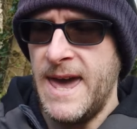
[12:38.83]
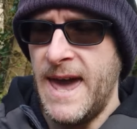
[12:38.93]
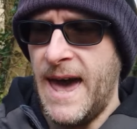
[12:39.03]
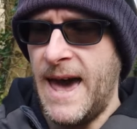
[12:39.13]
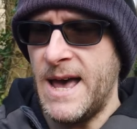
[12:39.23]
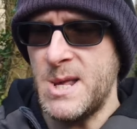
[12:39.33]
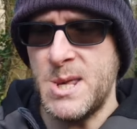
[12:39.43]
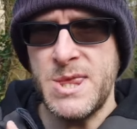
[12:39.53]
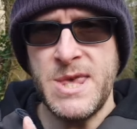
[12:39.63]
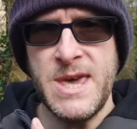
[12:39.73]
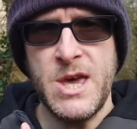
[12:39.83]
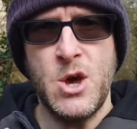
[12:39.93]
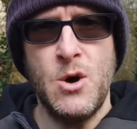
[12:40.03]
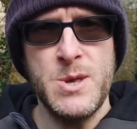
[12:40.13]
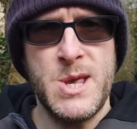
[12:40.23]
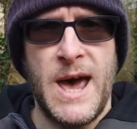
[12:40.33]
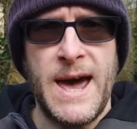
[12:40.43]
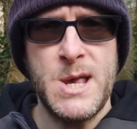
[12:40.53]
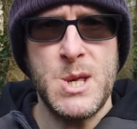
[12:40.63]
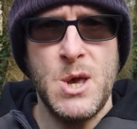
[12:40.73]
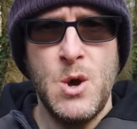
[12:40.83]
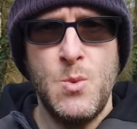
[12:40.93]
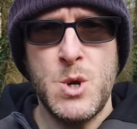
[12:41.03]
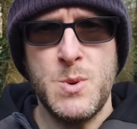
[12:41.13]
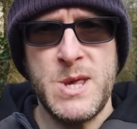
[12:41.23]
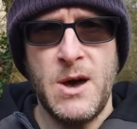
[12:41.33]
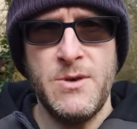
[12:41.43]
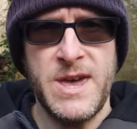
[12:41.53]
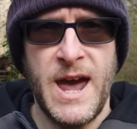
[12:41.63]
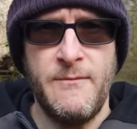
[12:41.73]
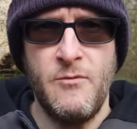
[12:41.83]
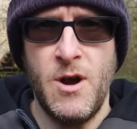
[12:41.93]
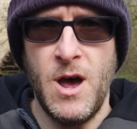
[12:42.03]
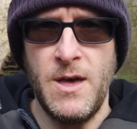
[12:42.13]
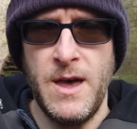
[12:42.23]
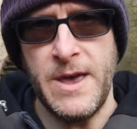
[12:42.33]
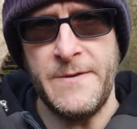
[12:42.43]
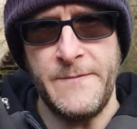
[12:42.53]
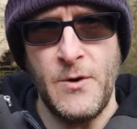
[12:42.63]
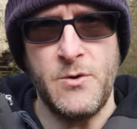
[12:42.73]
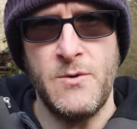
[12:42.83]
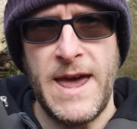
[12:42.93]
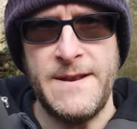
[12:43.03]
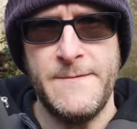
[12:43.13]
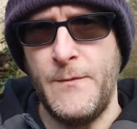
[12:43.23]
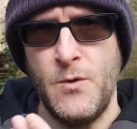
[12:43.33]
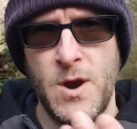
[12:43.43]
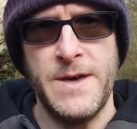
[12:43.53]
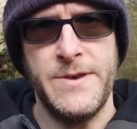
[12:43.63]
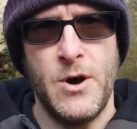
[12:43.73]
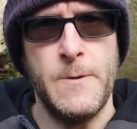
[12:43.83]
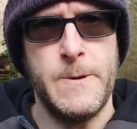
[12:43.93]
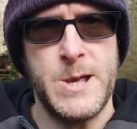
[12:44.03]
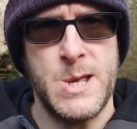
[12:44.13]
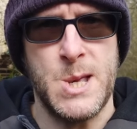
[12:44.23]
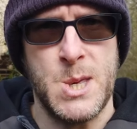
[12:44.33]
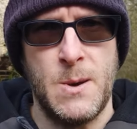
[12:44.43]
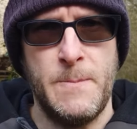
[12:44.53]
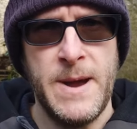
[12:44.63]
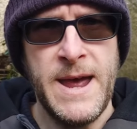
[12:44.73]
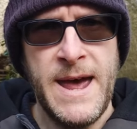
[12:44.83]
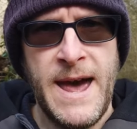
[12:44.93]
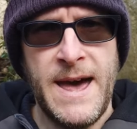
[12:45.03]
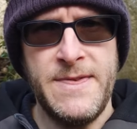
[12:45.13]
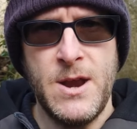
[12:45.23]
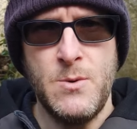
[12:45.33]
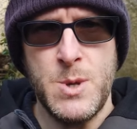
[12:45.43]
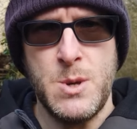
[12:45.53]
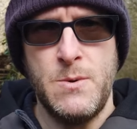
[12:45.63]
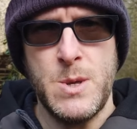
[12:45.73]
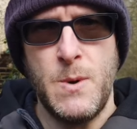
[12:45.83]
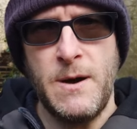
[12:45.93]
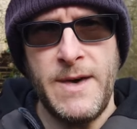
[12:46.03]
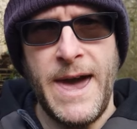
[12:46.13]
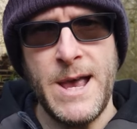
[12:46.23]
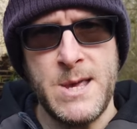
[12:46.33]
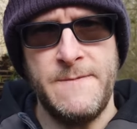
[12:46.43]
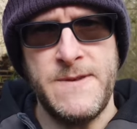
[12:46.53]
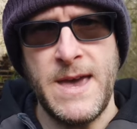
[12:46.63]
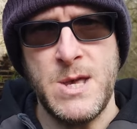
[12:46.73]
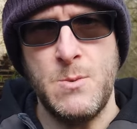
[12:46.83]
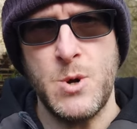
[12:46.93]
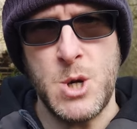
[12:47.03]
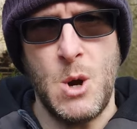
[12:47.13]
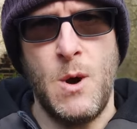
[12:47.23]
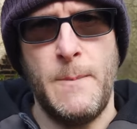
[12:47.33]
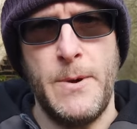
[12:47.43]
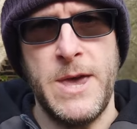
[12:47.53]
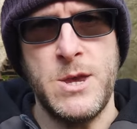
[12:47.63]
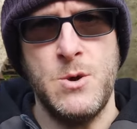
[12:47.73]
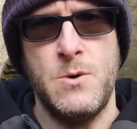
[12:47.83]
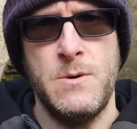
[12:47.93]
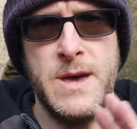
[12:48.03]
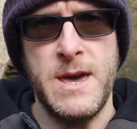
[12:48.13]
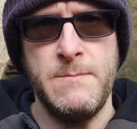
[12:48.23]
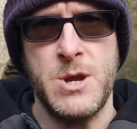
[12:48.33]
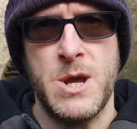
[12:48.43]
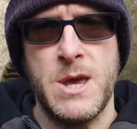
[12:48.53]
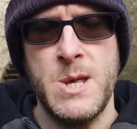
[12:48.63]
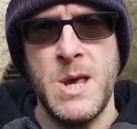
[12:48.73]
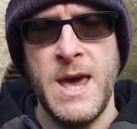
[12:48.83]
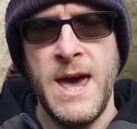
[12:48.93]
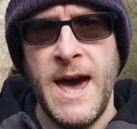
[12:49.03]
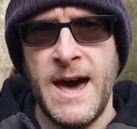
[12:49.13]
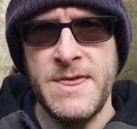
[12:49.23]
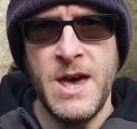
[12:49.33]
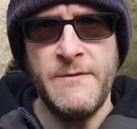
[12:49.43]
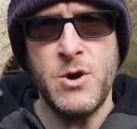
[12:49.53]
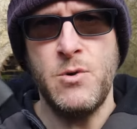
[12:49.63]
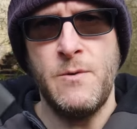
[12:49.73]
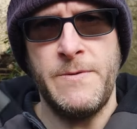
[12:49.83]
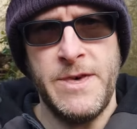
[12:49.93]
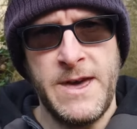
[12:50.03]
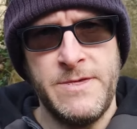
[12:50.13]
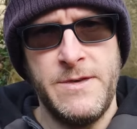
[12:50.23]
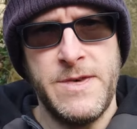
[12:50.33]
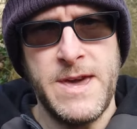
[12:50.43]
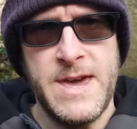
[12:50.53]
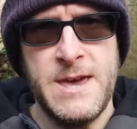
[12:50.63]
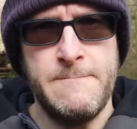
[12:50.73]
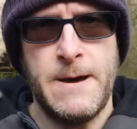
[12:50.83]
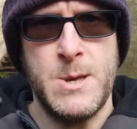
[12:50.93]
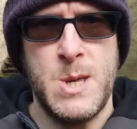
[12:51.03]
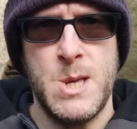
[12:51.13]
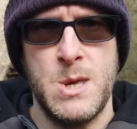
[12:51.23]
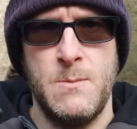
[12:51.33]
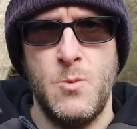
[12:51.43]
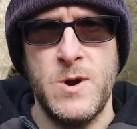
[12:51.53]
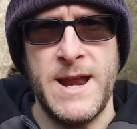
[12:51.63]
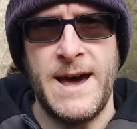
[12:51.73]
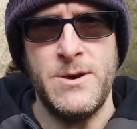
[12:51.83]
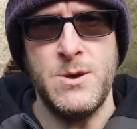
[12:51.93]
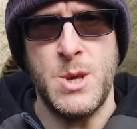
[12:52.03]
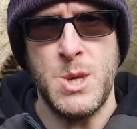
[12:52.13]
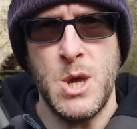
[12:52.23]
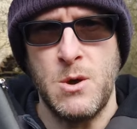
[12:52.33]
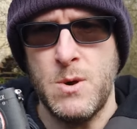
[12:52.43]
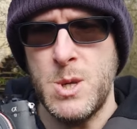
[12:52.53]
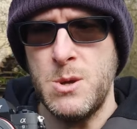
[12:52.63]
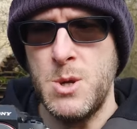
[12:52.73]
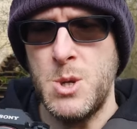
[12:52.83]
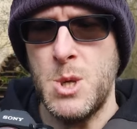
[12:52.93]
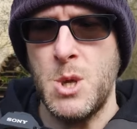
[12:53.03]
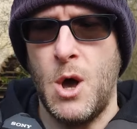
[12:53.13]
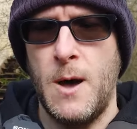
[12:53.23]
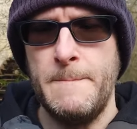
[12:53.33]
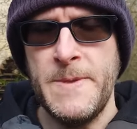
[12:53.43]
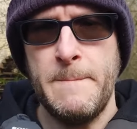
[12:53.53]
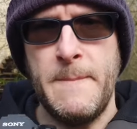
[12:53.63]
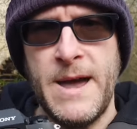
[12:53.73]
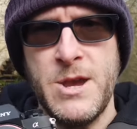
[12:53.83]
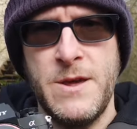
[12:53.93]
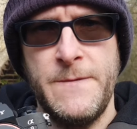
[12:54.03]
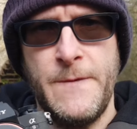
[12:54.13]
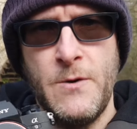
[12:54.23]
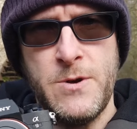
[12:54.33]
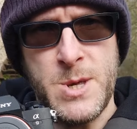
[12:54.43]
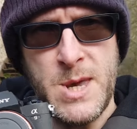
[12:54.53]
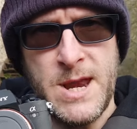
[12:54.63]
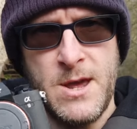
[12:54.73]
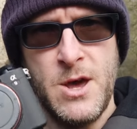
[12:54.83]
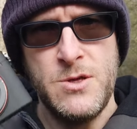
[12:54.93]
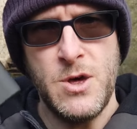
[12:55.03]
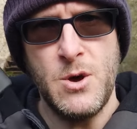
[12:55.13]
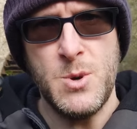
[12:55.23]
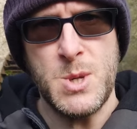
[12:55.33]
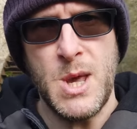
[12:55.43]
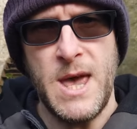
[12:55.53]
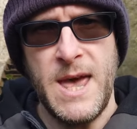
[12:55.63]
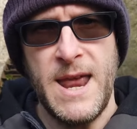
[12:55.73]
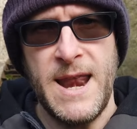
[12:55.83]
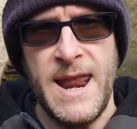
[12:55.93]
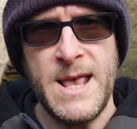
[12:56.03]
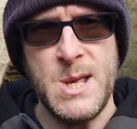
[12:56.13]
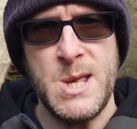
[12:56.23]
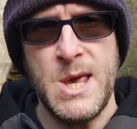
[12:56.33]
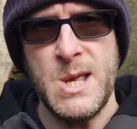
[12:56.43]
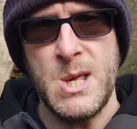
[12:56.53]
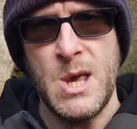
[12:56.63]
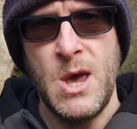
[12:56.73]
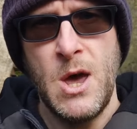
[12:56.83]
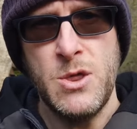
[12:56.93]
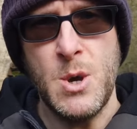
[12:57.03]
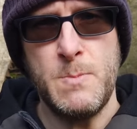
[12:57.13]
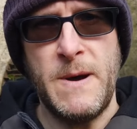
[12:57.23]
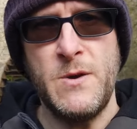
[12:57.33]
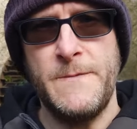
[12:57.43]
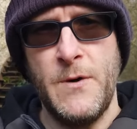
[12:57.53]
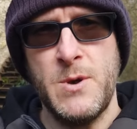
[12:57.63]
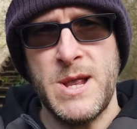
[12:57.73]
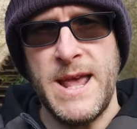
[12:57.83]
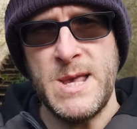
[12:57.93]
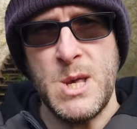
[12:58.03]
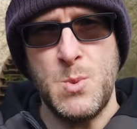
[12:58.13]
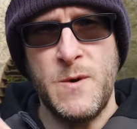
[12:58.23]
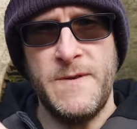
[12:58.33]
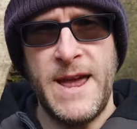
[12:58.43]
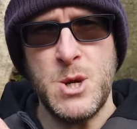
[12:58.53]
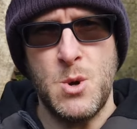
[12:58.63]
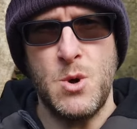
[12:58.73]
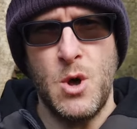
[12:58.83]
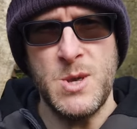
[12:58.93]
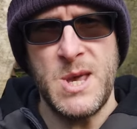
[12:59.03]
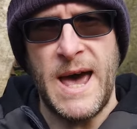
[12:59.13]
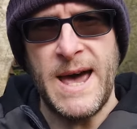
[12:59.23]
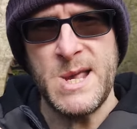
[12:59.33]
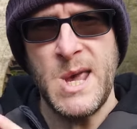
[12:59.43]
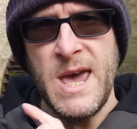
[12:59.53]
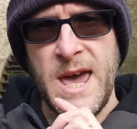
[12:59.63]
it has the contacts which would tell the camera its focal length for like the IBIS system, and then also as well the EXIF data will show up in your images. And the other cool thing that the E-mount system would allow you to do, as soon as you start manually focusing those lenses, those manual focus lenses with electrical contacts,